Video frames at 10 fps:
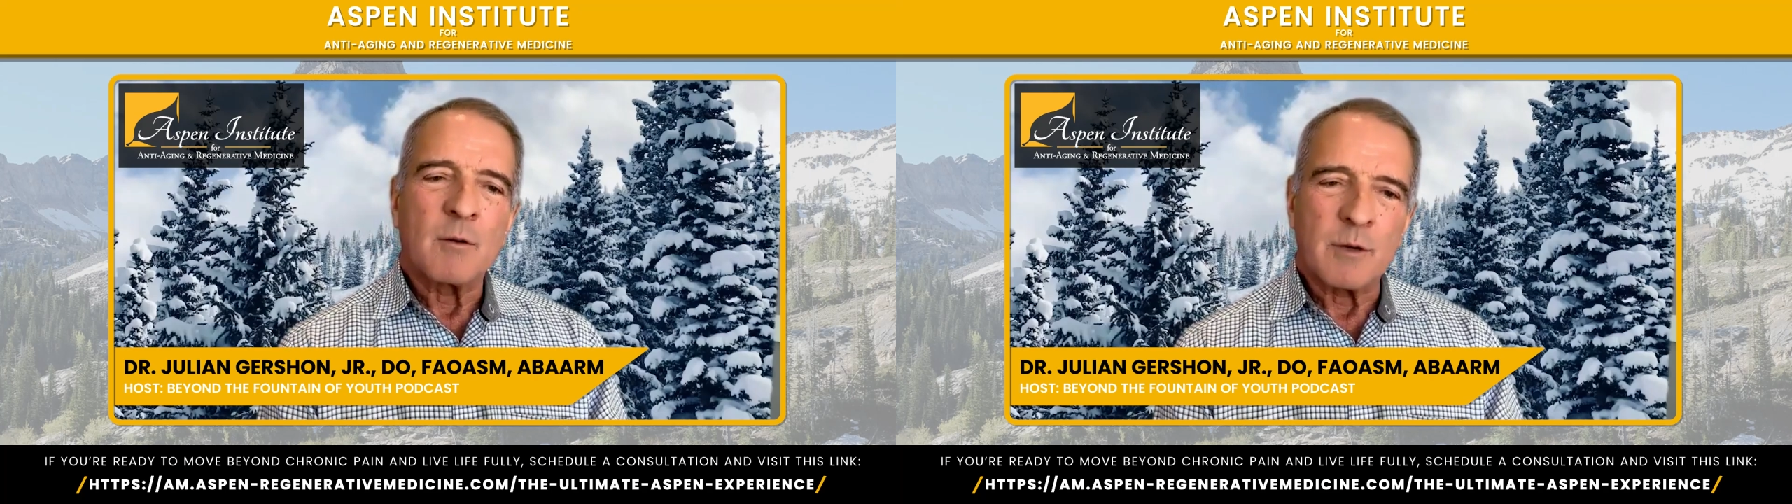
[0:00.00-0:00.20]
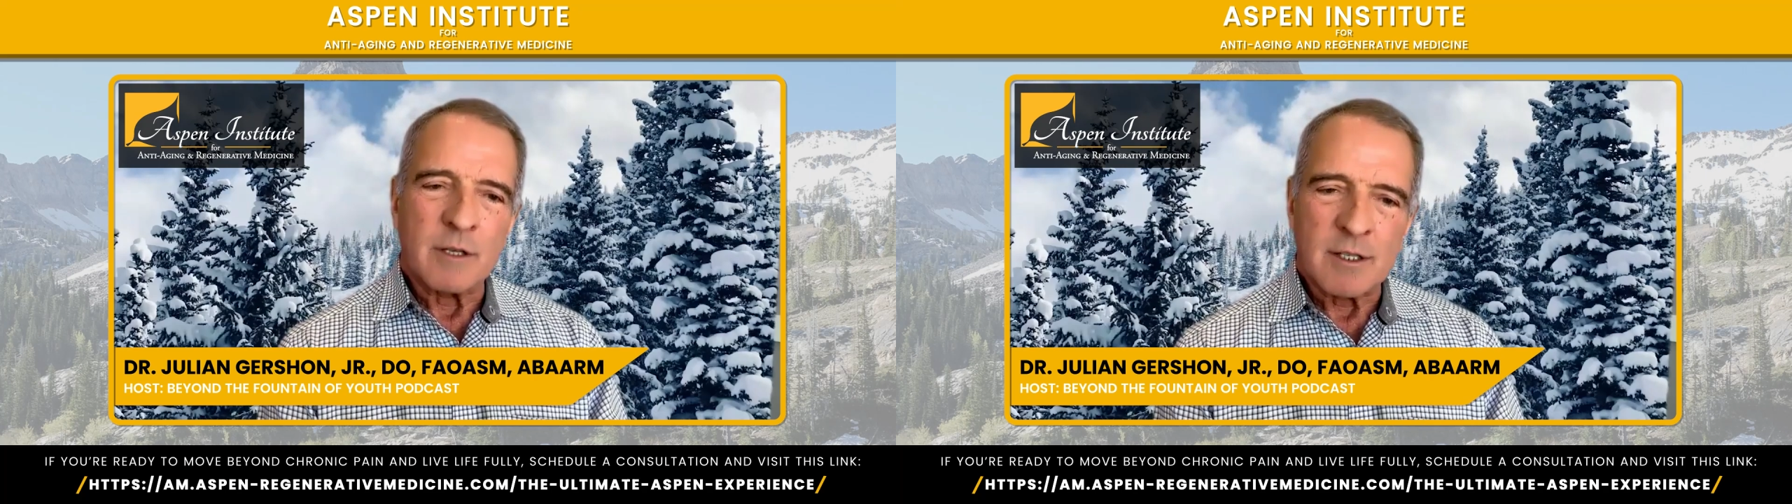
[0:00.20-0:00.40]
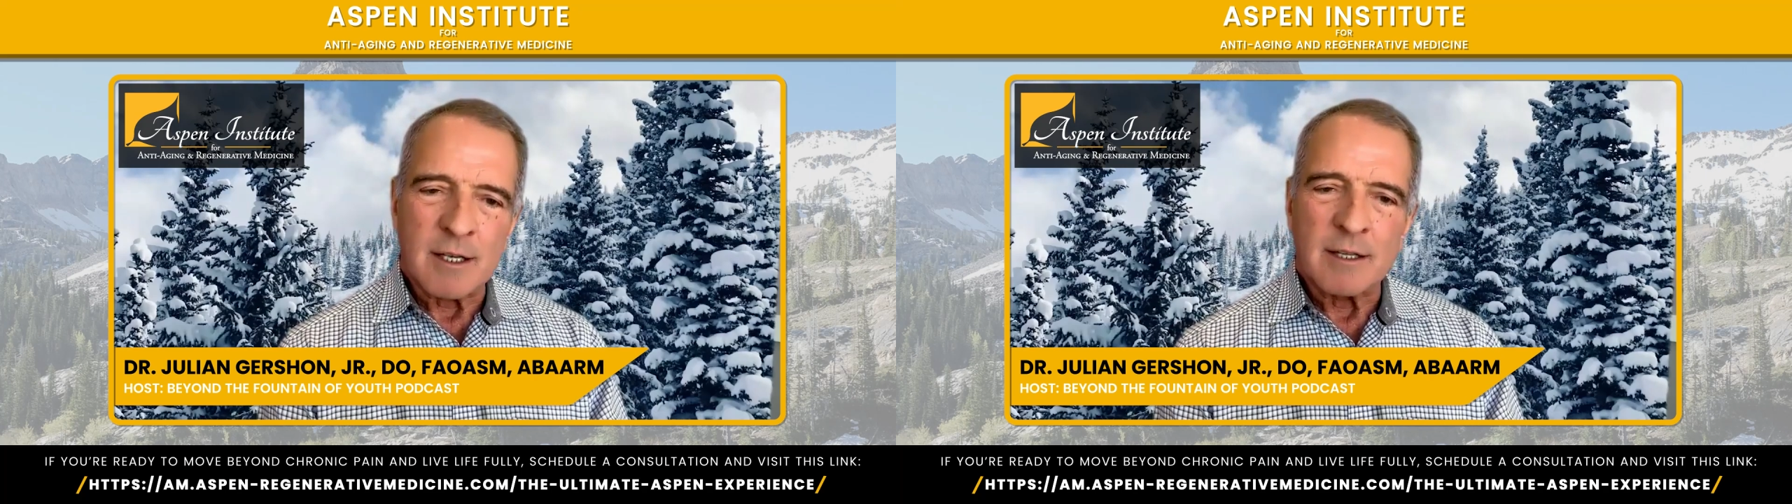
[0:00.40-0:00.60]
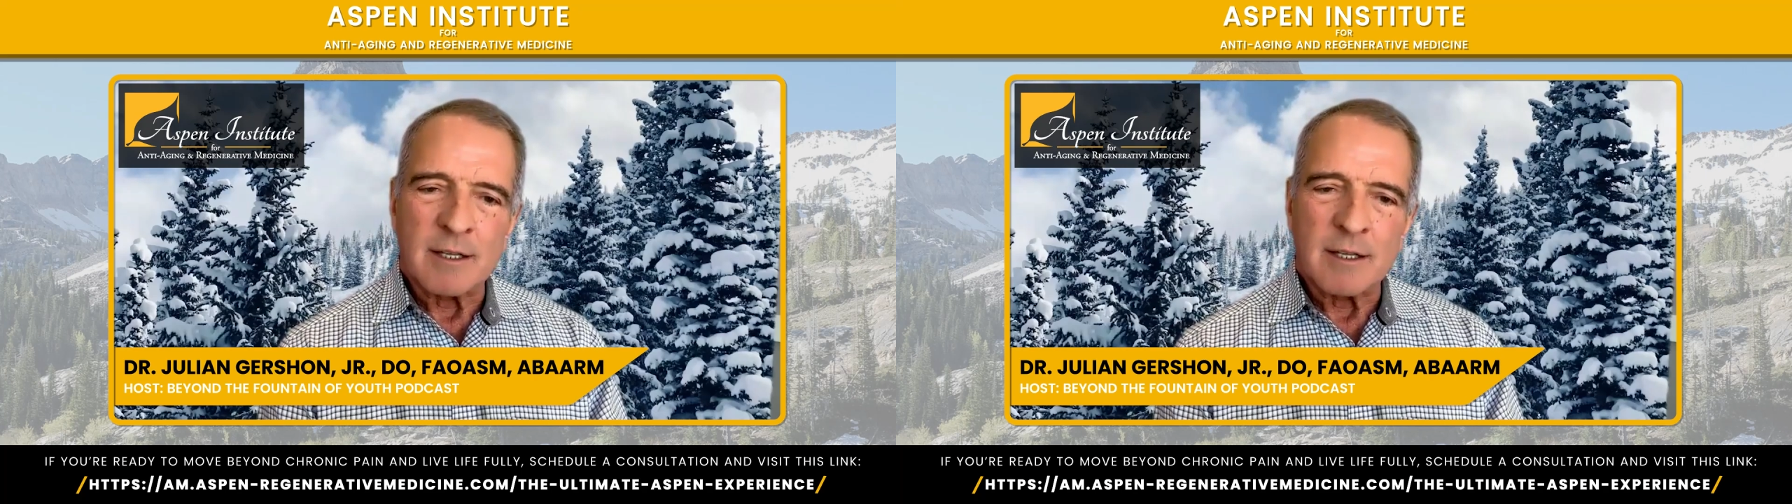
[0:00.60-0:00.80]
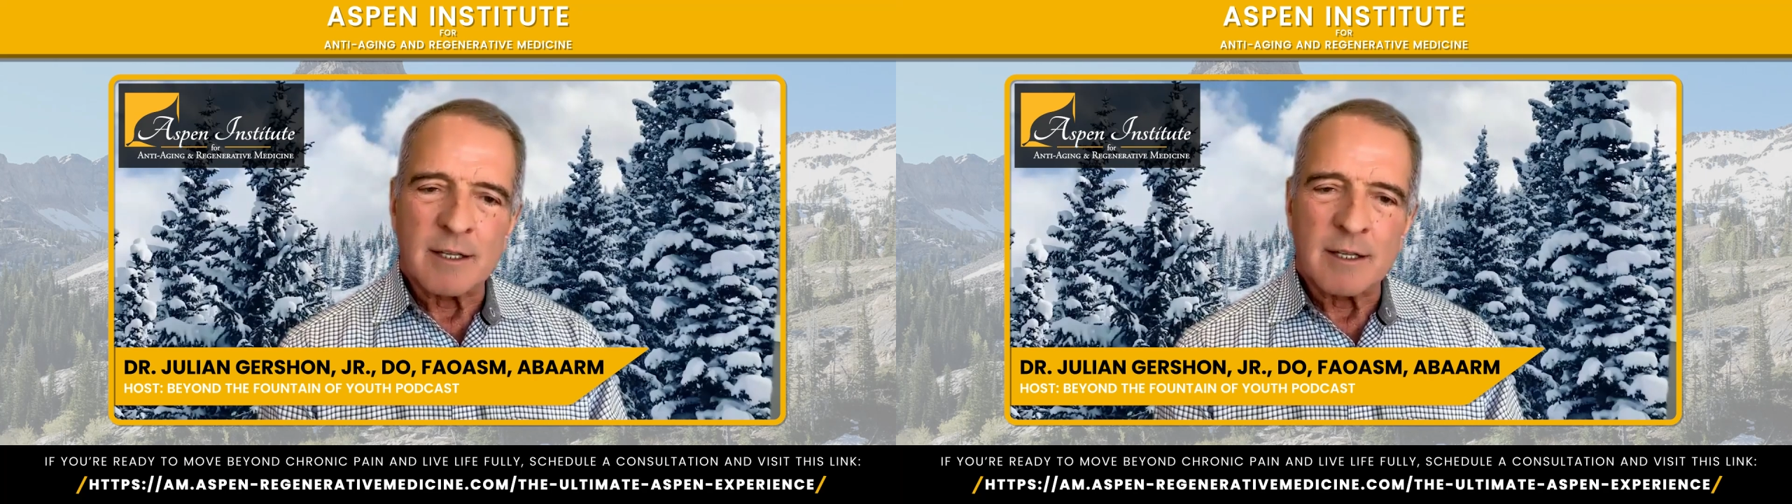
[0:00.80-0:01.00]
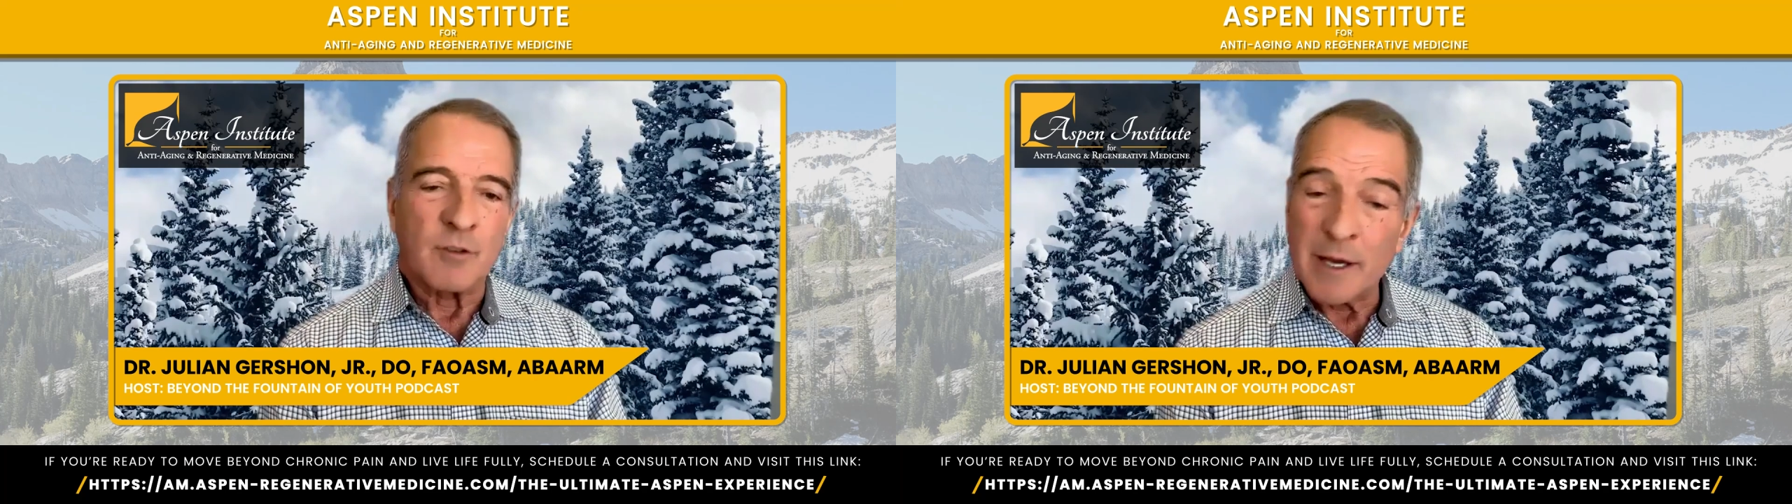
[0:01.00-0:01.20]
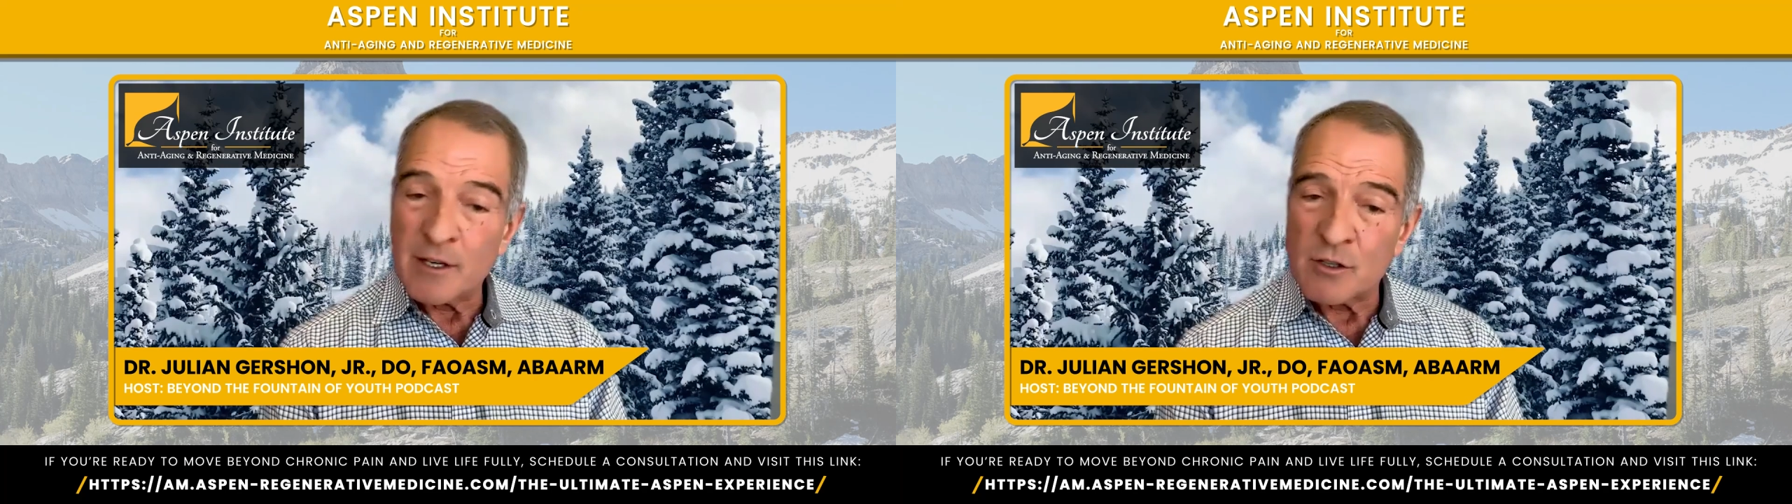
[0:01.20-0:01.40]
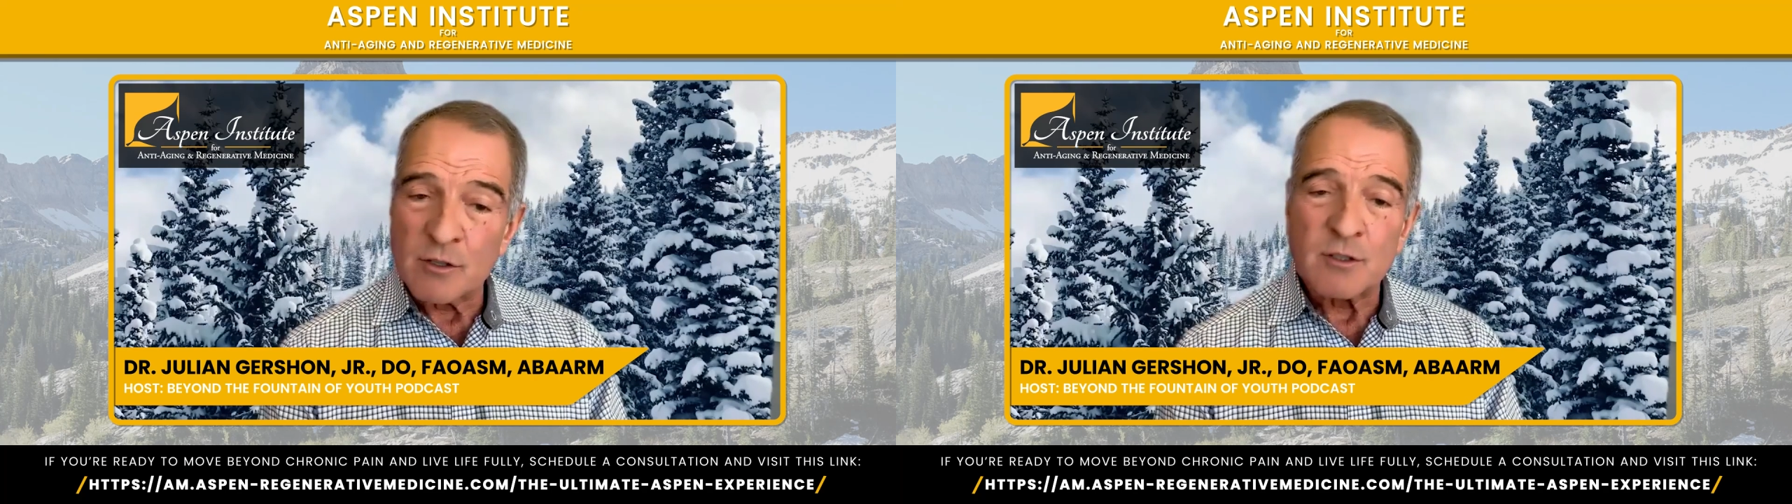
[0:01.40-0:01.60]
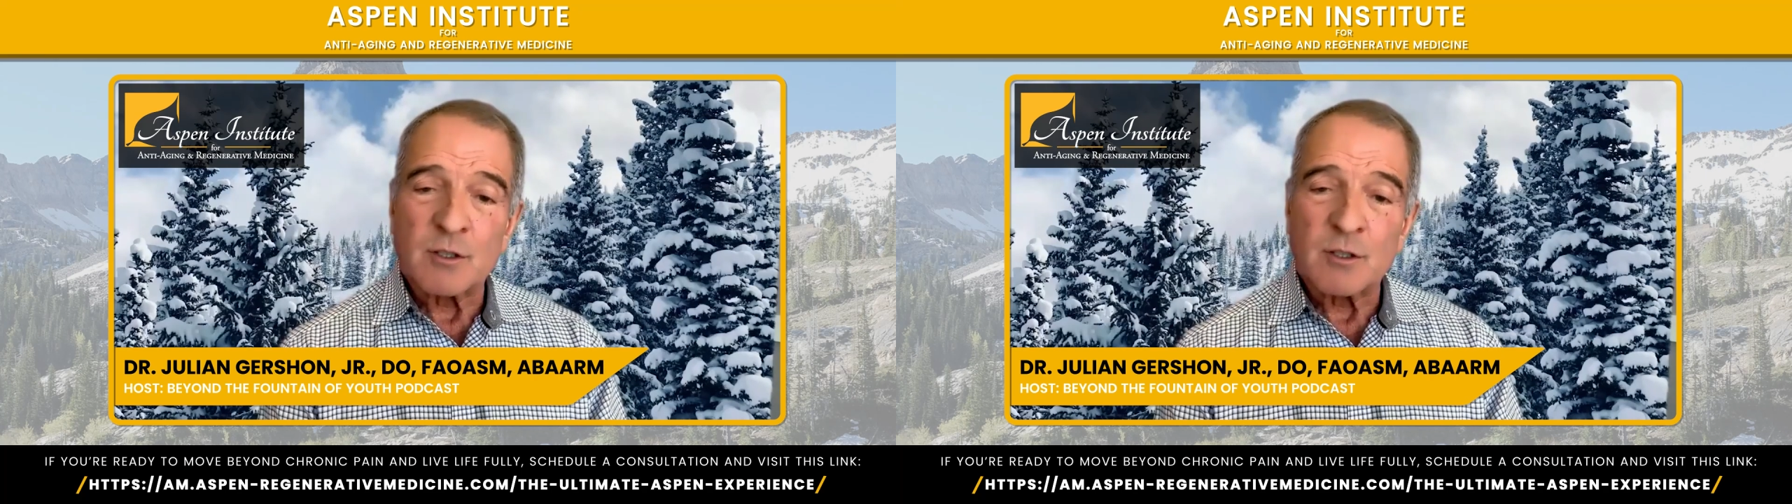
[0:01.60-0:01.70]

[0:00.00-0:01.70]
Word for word: we see the inflammation